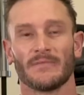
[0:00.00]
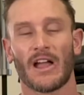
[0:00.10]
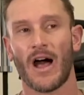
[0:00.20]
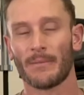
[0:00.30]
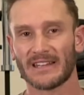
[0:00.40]

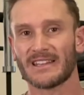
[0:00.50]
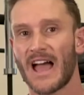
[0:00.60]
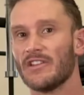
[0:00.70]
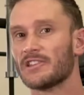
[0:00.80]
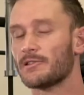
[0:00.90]
Now, I'm going to
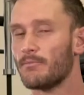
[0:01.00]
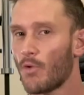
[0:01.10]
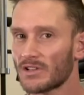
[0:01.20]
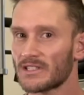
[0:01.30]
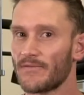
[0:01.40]
dive into some
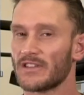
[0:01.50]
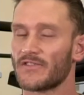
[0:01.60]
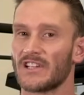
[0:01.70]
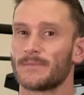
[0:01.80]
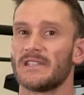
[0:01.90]
more stuff that's
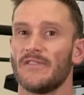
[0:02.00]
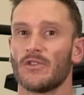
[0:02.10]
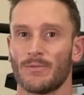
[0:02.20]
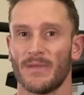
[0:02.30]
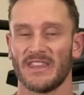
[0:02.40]
very
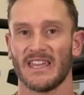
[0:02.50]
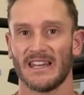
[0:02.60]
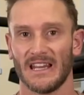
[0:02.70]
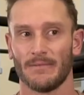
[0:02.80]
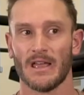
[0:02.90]
specific with
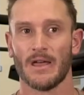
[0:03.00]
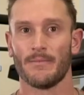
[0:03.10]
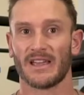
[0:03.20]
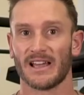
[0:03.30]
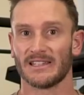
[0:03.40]
methionine
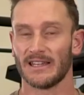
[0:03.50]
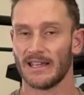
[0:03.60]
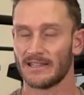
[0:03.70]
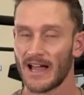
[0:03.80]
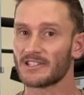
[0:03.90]
because
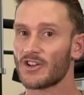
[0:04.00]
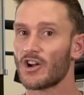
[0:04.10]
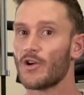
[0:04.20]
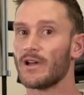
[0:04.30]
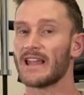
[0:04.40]
it does
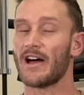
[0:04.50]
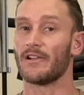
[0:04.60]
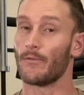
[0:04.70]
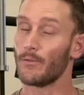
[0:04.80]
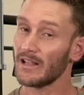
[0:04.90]
start going down
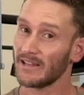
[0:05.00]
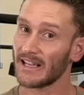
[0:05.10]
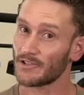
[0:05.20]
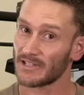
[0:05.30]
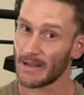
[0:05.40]
a really
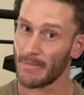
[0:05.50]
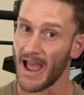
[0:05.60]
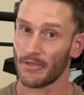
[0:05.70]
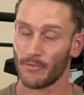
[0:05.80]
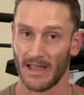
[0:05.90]
interesting
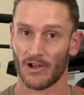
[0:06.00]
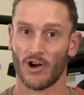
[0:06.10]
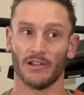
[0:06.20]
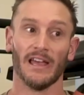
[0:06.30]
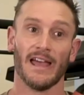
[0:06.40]
pathway
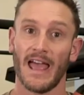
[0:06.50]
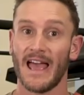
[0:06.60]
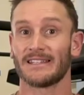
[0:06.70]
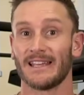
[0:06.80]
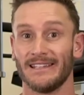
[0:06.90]
called
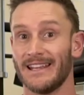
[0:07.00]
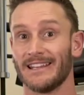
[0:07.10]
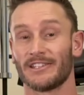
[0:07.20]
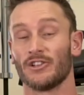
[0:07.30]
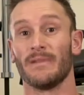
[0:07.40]
S
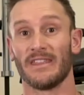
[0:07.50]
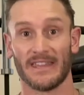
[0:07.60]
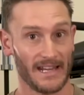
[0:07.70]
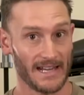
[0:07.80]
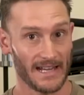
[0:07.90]

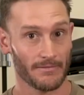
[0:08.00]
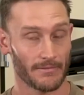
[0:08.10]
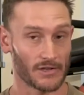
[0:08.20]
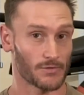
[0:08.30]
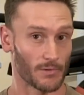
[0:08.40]
adenosylmethionine,
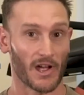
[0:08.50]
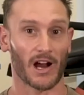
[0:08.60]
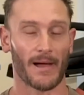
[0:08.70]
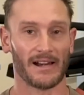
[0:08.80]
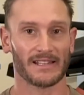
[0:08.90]
which we'll
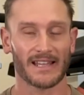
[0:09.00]
talk about in a